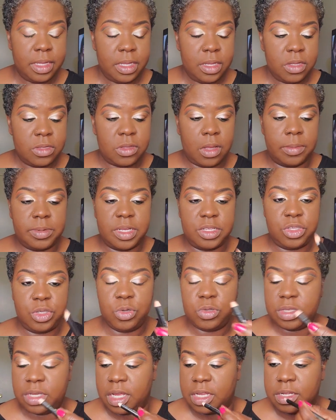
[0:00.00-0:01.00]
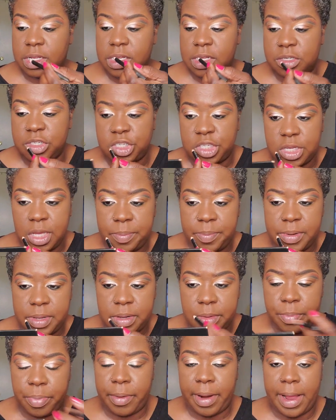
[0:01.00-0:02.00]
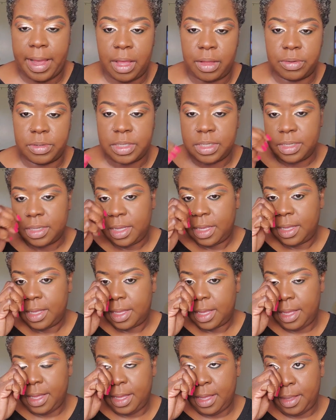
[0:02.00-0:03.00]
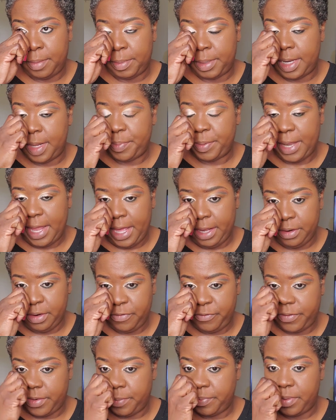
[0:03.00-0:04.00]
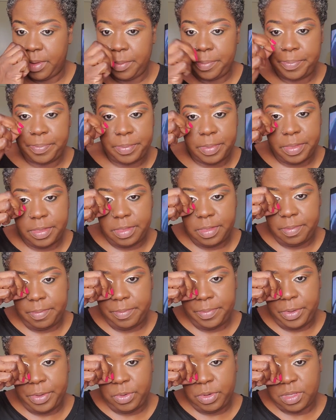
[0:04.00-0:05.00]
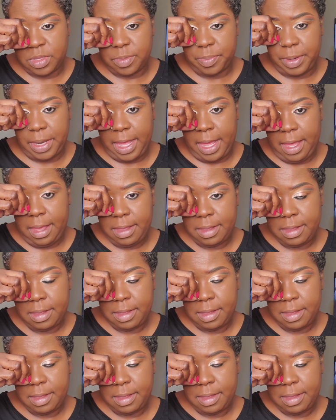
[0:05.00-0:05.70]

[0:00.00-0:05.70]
So I'm just using a little cheap little brown lip liner from the beauty supply.